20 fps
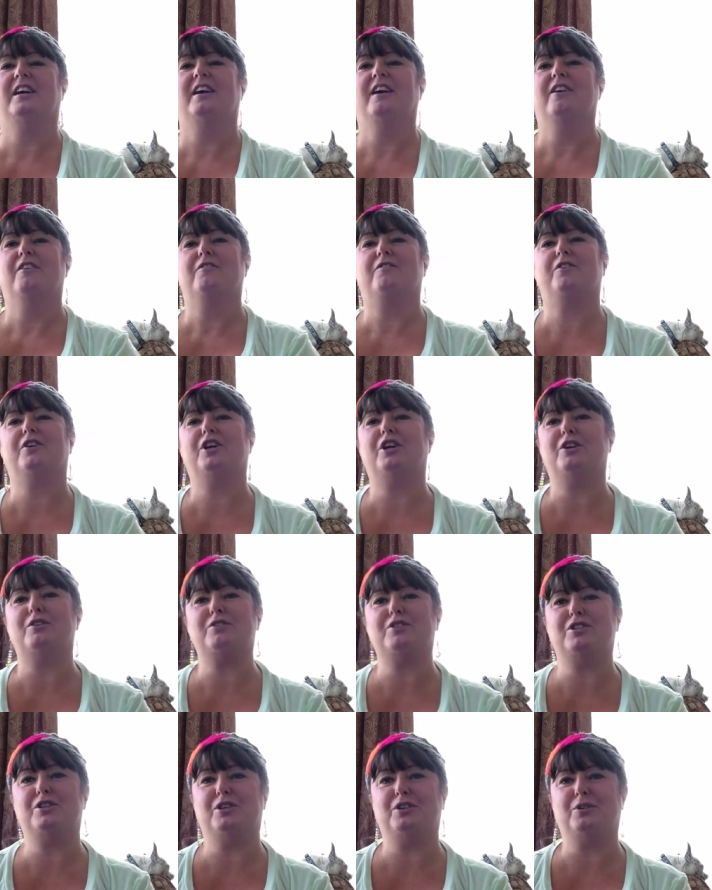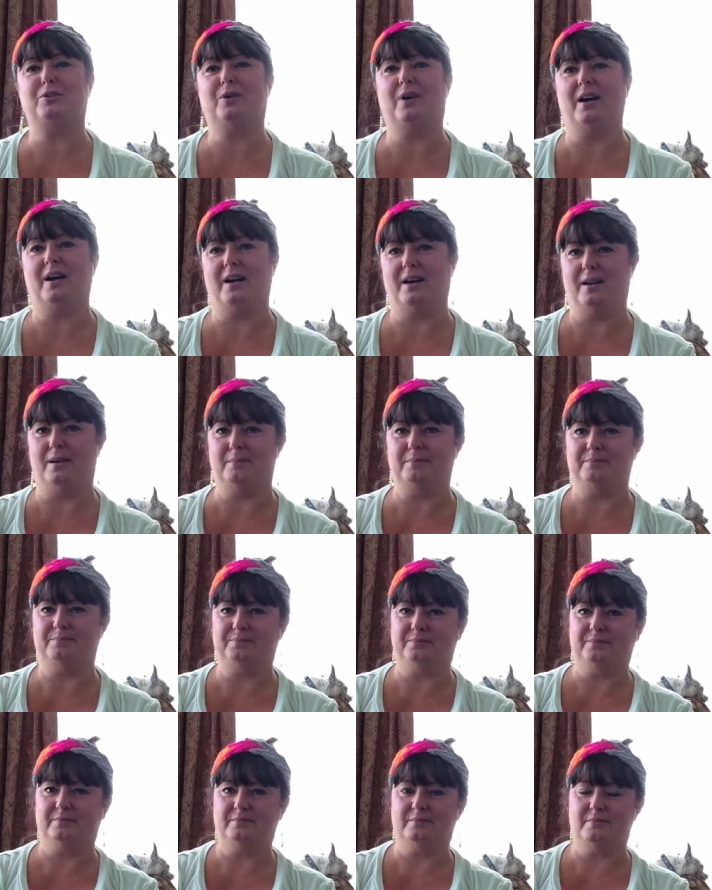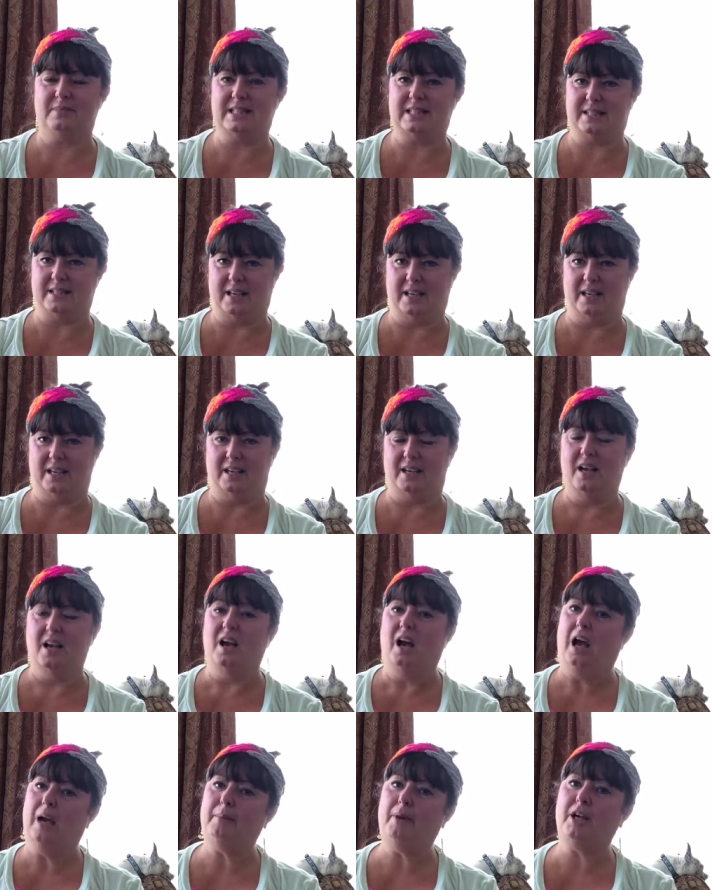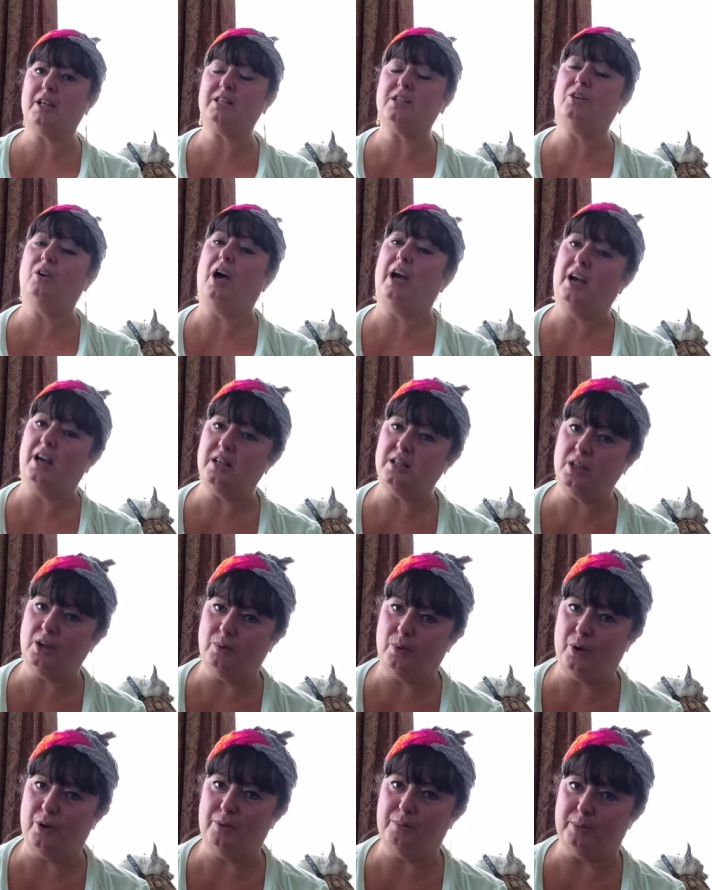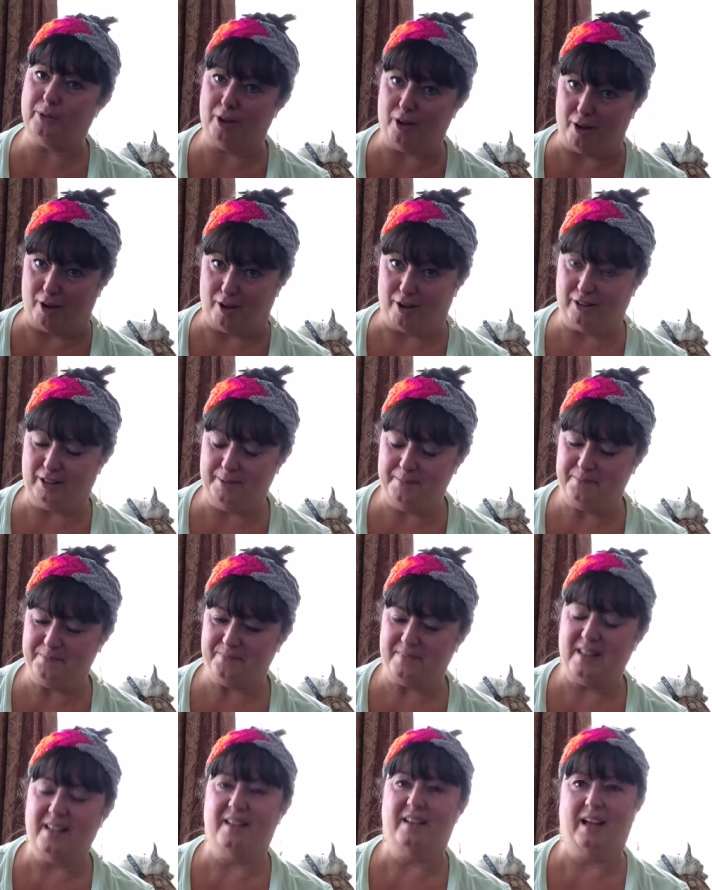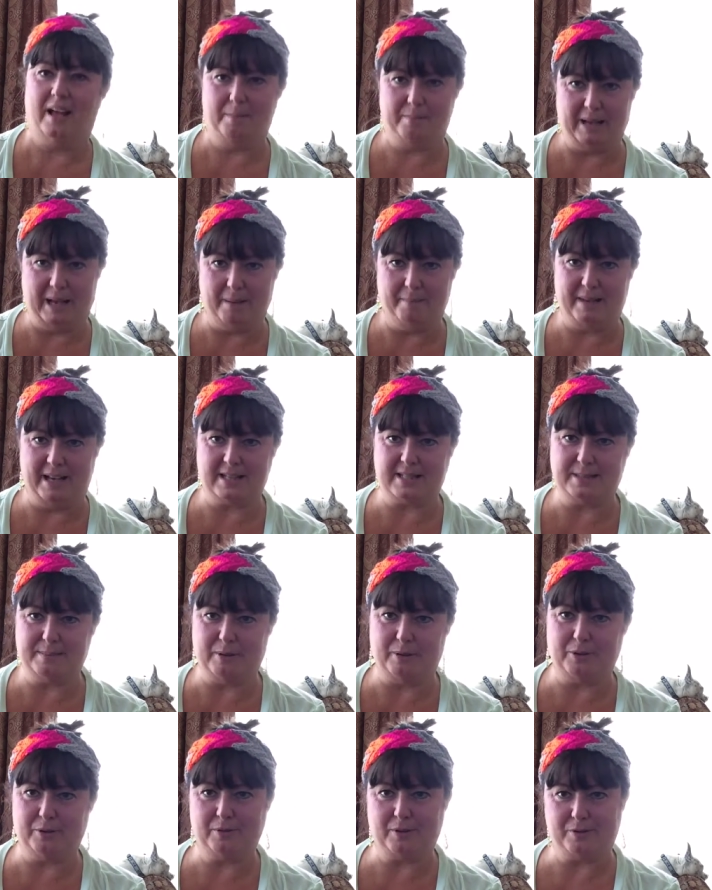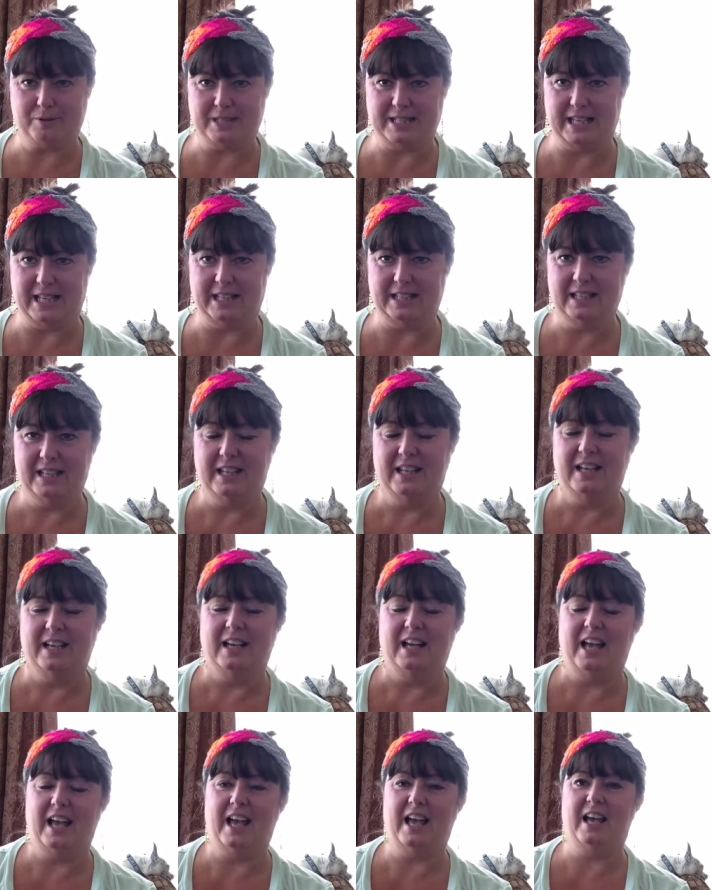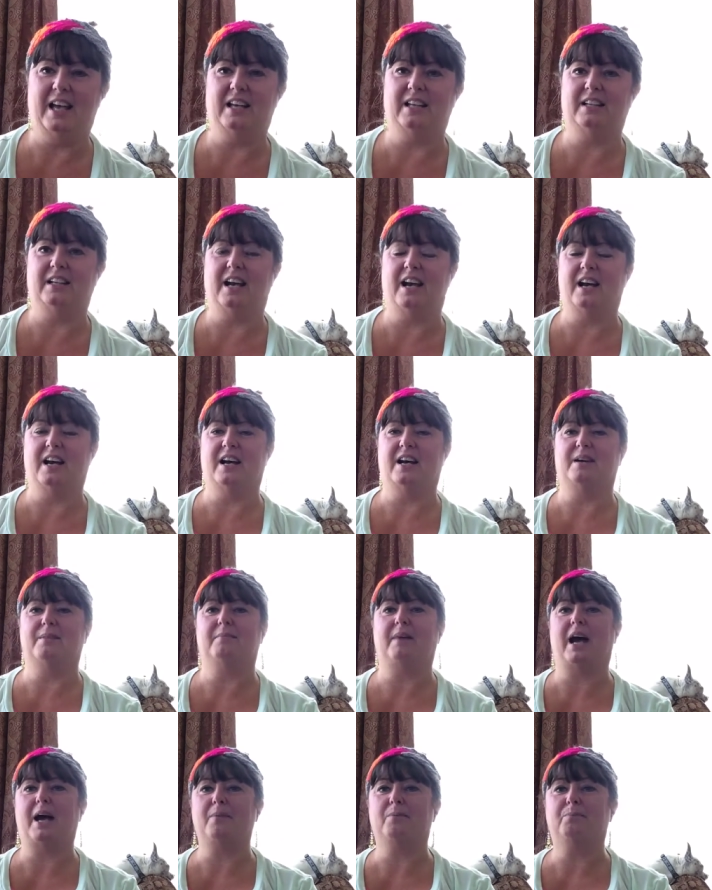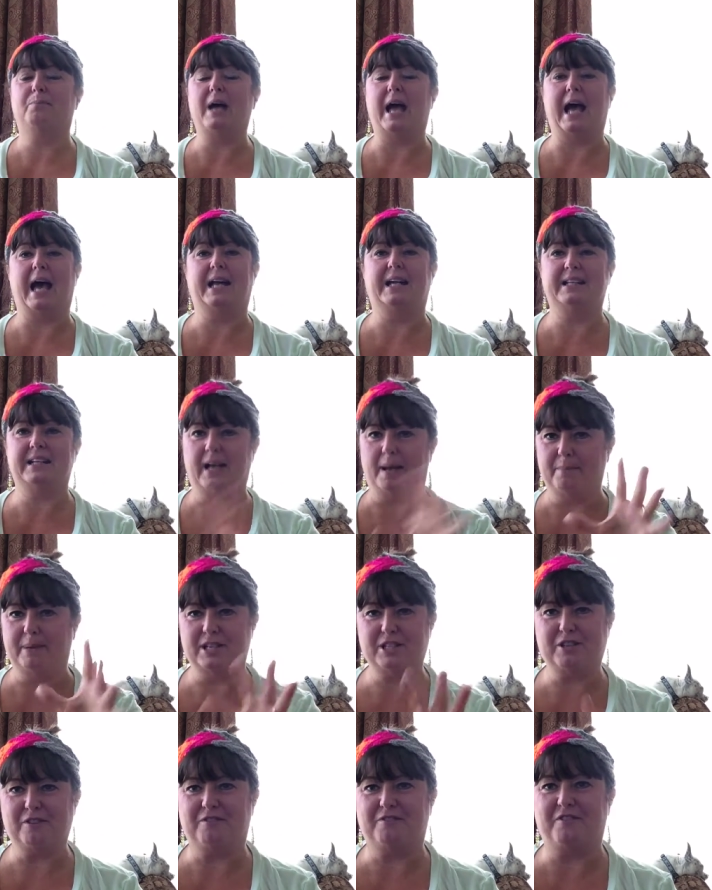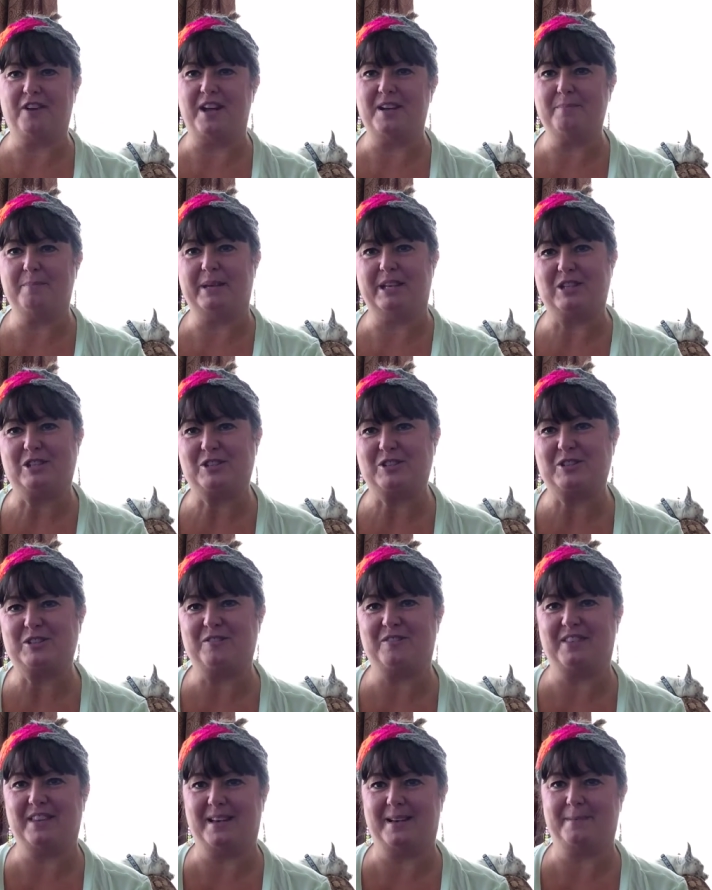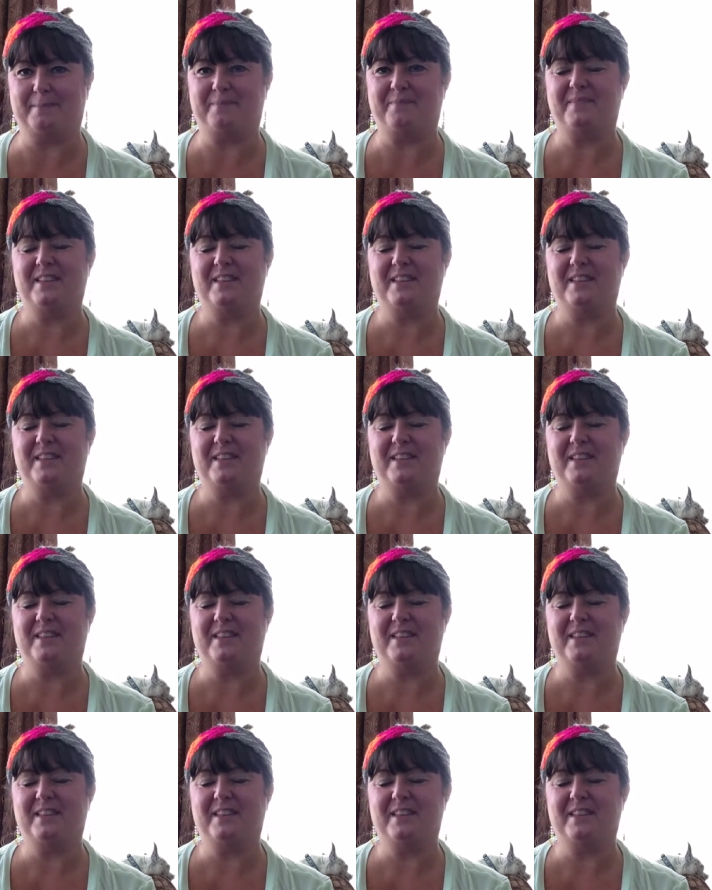for you to um, see. I'm also, I also wrote a blog about Maximo and Rosie, and um, I've added a bunch of fun pictures of them